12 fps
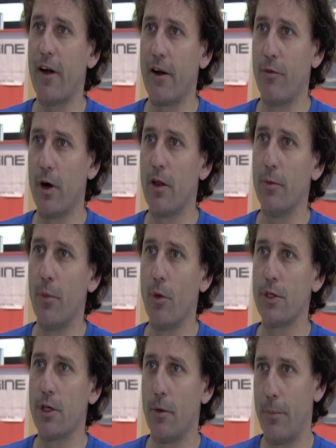out of one of the
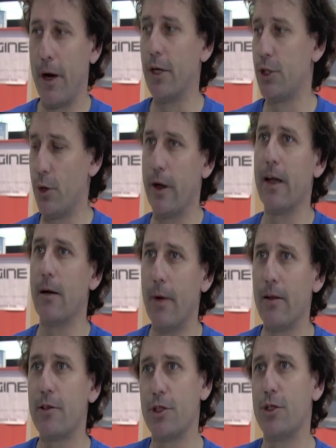boards, compared to I get a
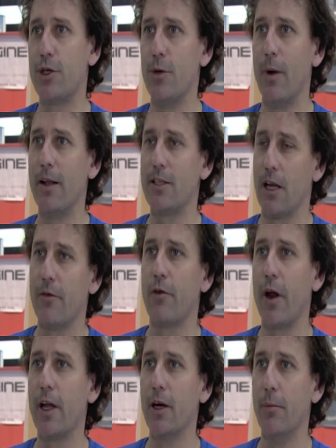month to 2 months out of a
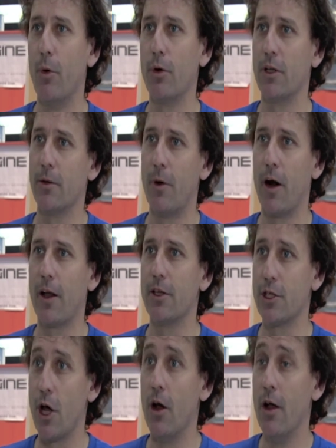regular board on the market.
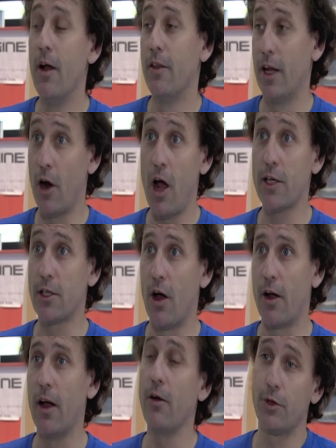So they last
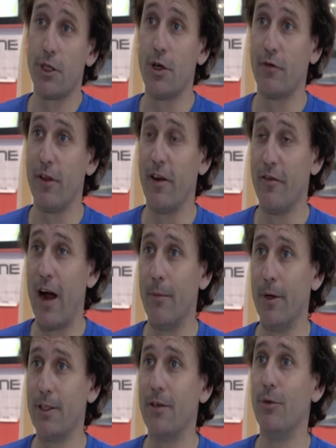longer, which is good for the
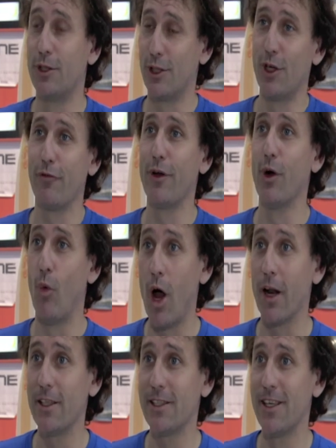environment, which is good for your
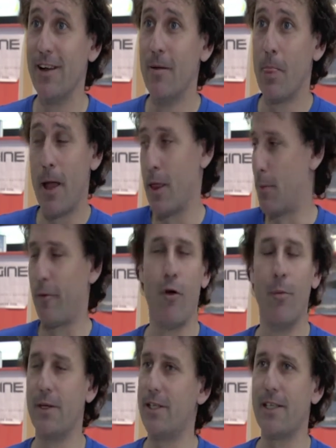wallet, and the
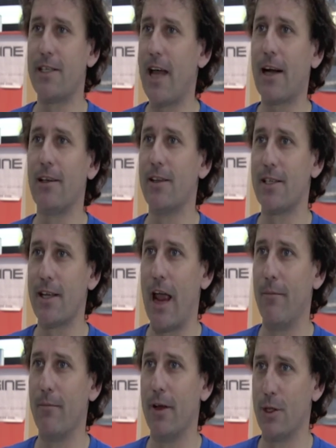performance is exactly the
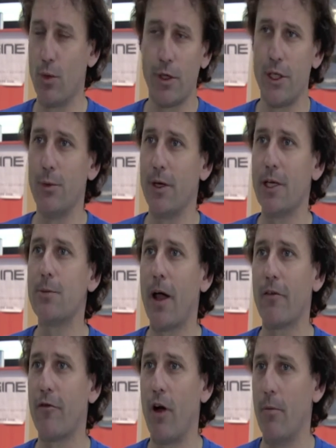same as what you would
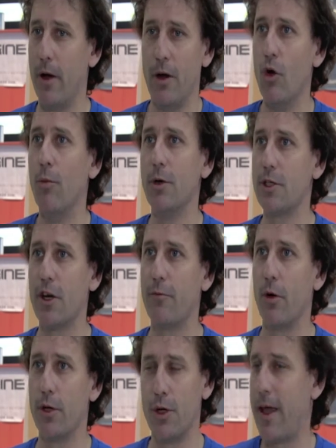expect from a normal
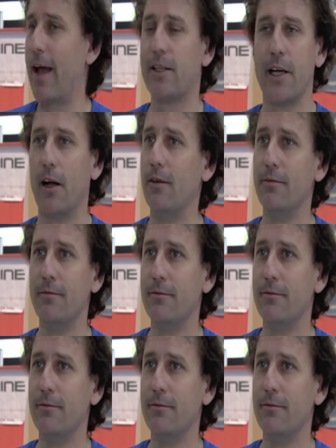surfboard. You can't tell.